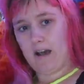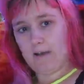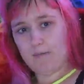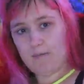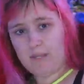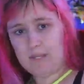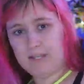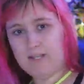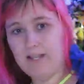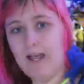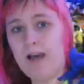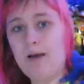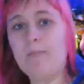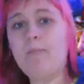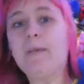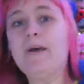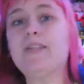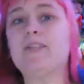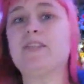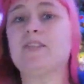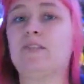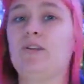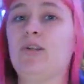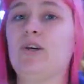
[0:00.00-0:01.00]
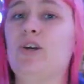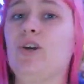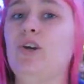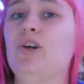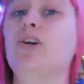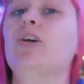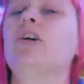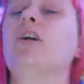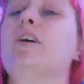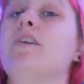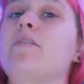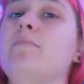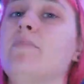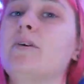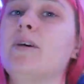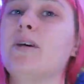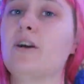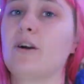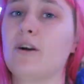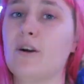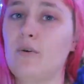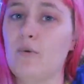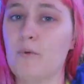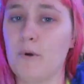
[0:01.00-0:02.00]
I mean, not meant to look good on a
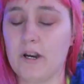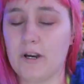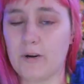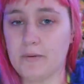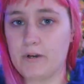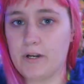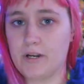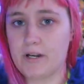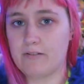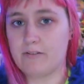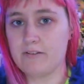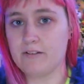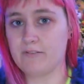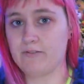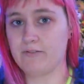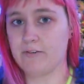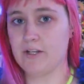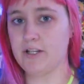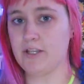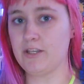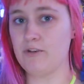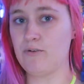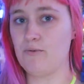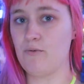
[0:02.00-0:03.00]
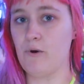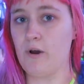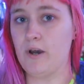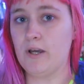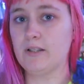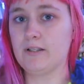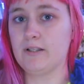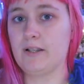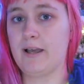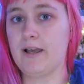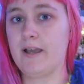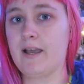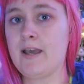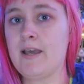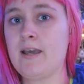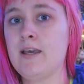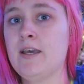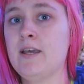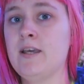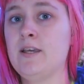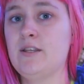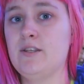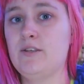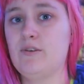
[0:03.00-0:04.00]
big girl. Wear whatever the fuck you want. Like,
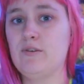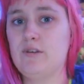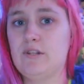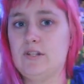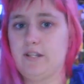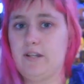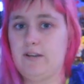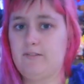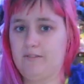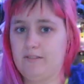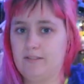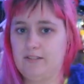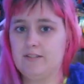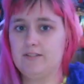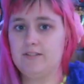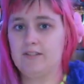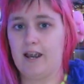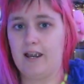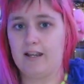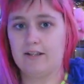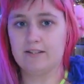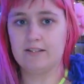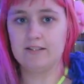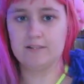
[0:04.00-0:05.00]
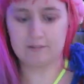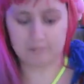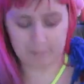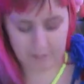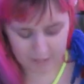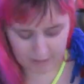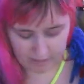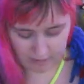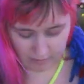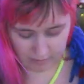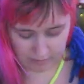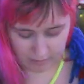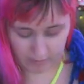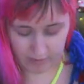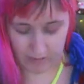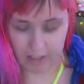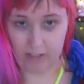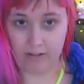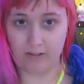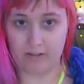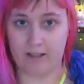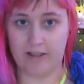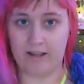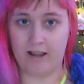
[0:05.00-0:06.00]
you can definitely style it to make it look
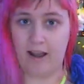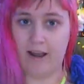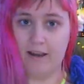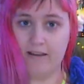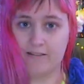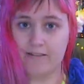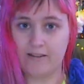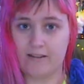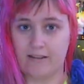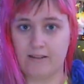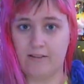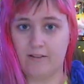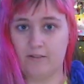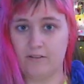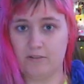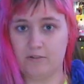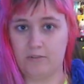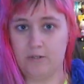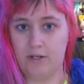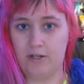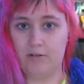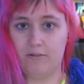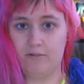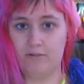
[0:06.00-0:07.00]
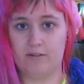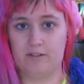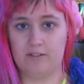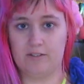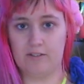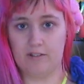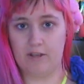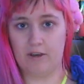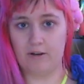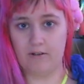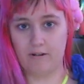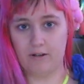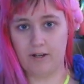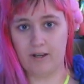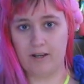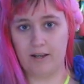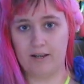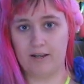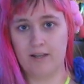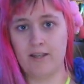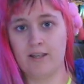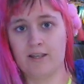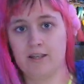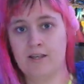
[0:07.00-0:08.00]
better. Like, I think it looks better with this coat
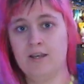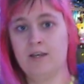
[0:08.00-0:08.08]
on.